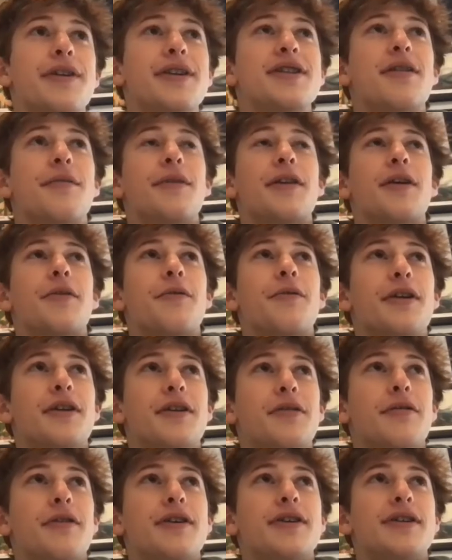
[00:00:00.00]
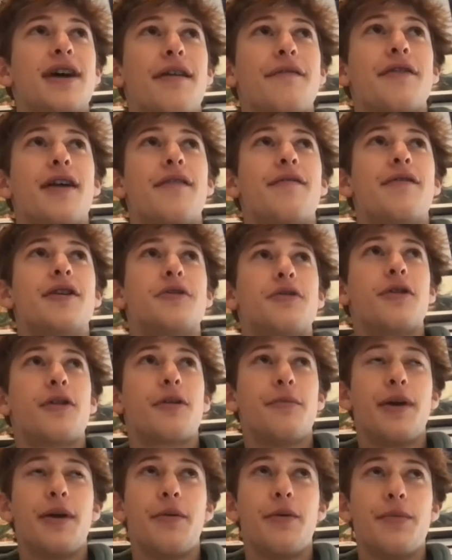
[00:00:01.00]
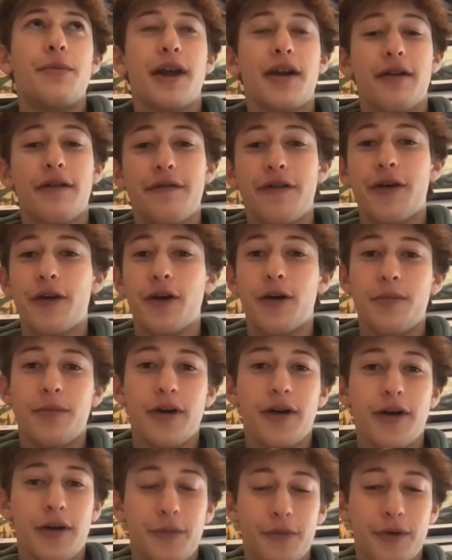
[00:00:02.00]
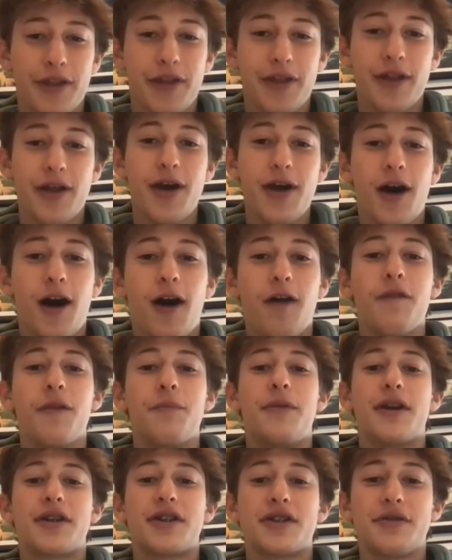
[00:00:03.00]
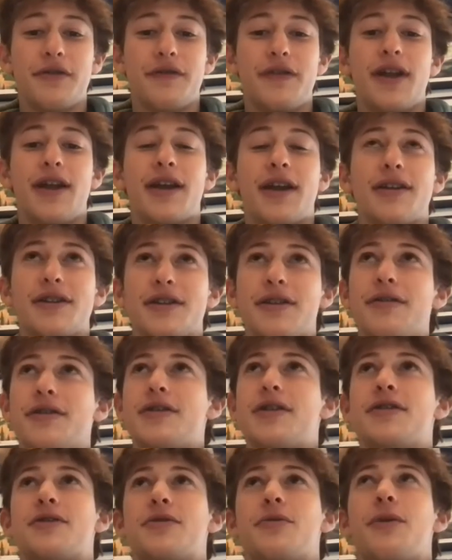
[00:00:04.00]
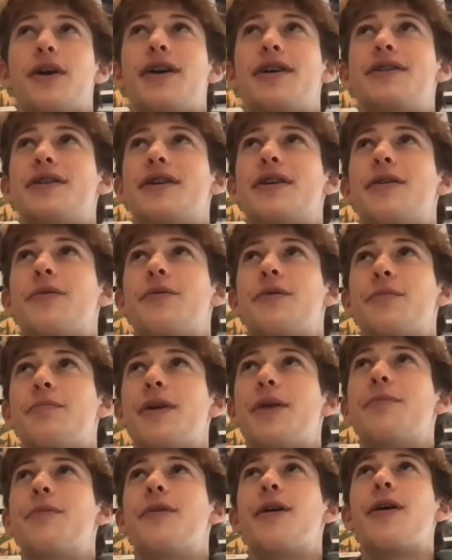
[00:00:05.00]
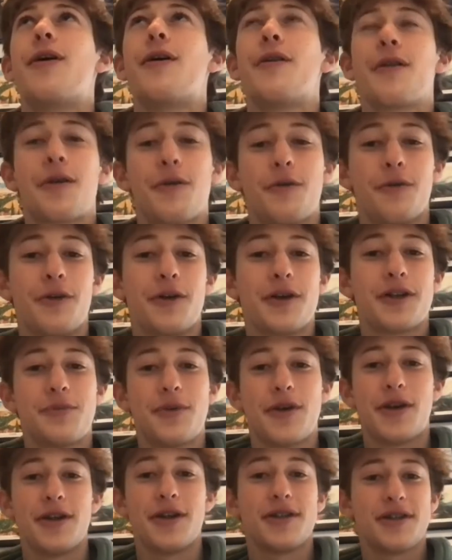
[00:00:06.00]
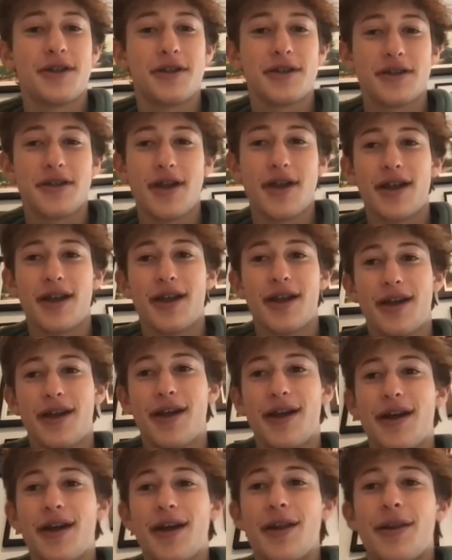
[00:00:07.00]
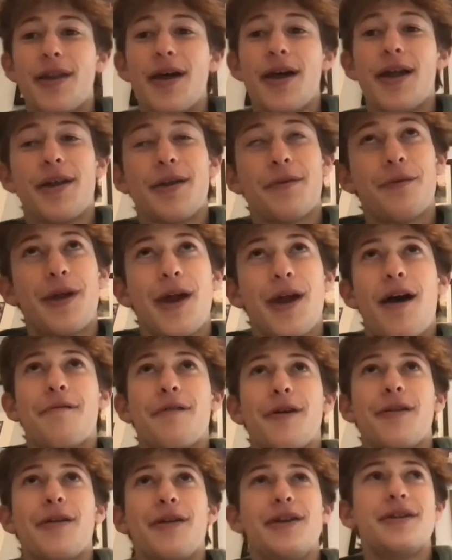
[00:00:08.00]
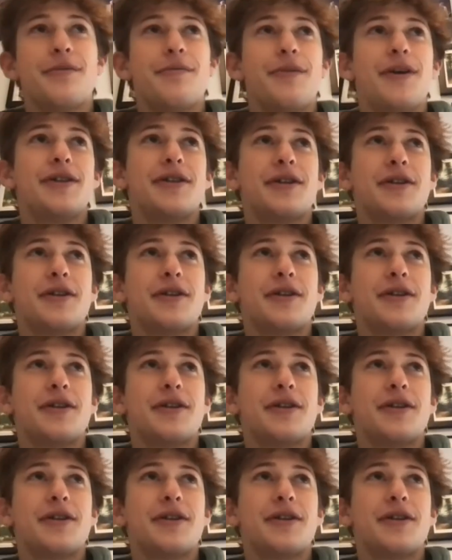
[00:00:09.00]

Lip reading: Something that we do is after every trip we make a photo book with all the pictures we've taken. So it's just a way to remember all the cool experiences that we have on these amazing